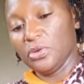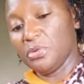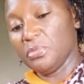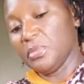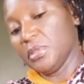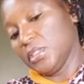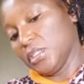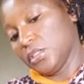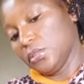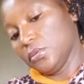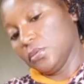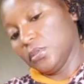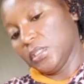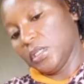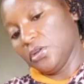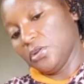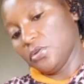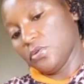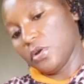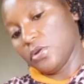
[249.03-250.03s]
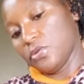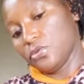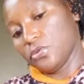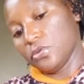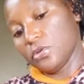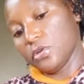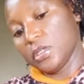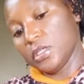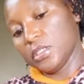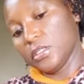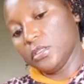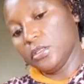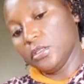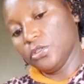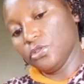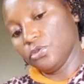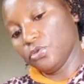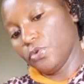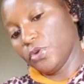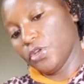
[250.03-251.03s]
Bittersweet. I don't know how to call it.
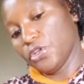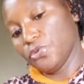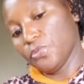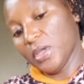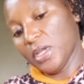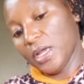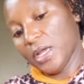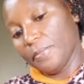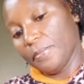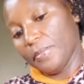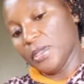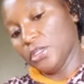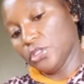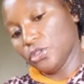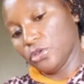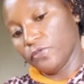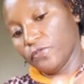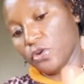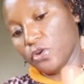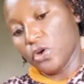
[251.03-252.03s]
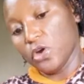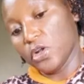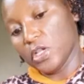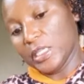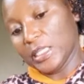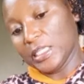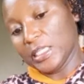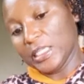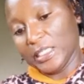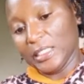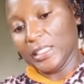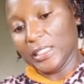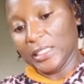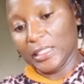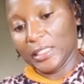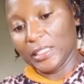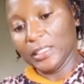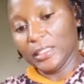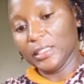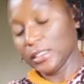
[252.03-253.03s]
So when you make a mix of all these
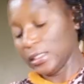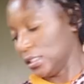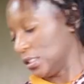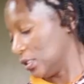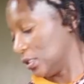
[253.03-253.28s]
tastes,